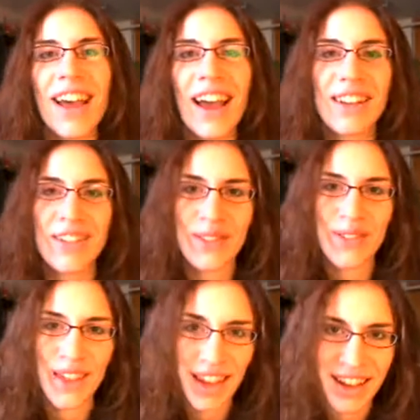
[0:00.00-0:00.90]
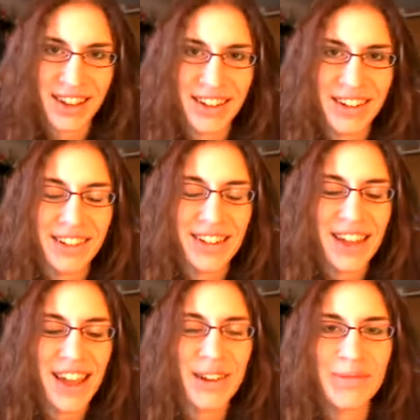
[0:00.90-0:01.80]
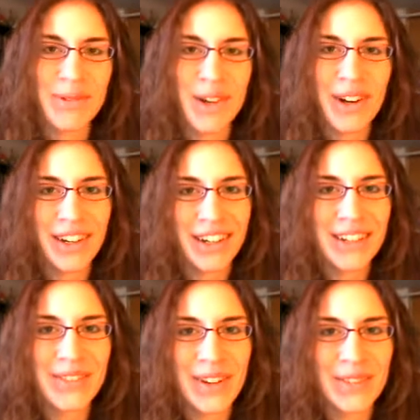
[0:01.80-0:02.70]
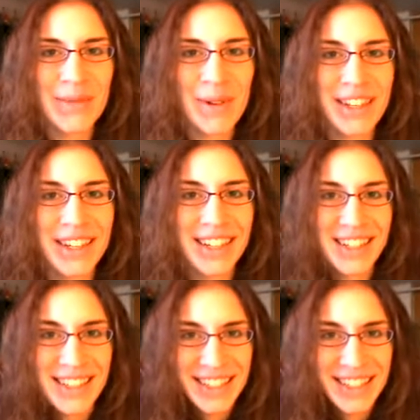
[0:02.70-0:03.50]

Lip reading: I didn't do that. And I'm sorry for everybody.